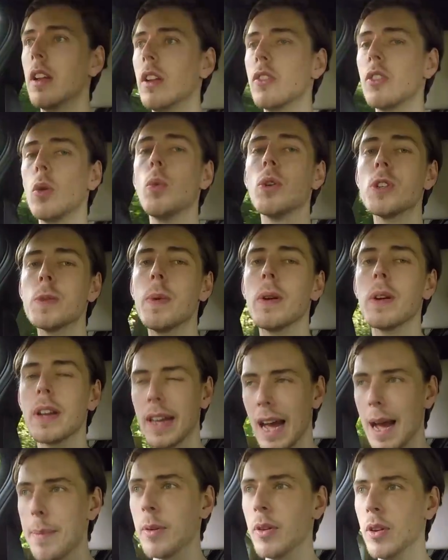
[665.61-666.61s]
So what about
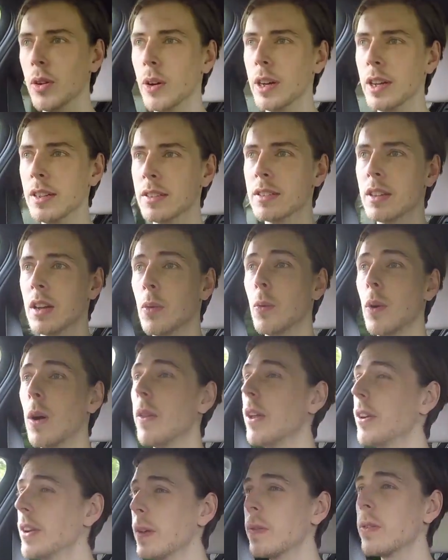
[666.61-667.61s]
cabin noise? Well,
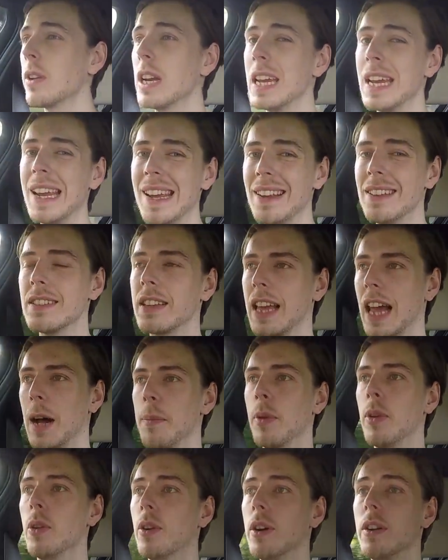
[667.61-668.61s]
there definitely is
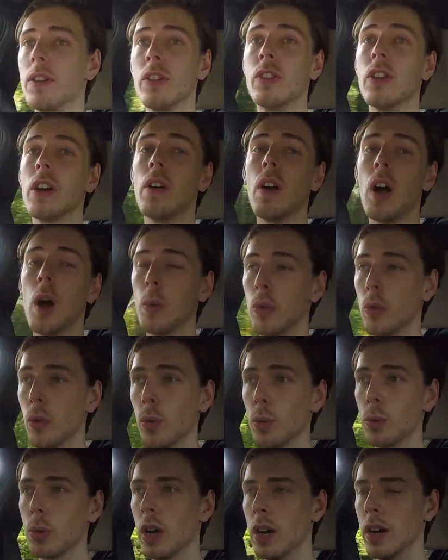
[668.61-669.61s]
cabin noise, as there are with
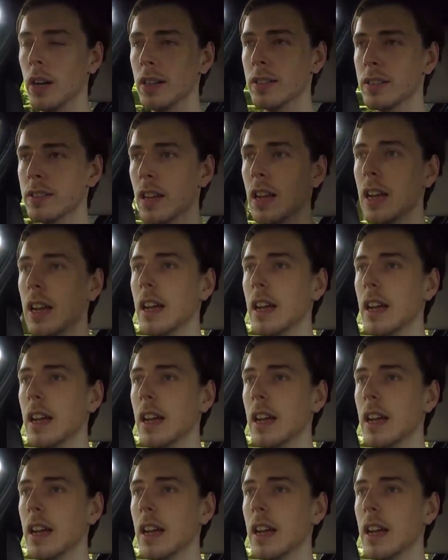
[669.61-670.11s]
all cars.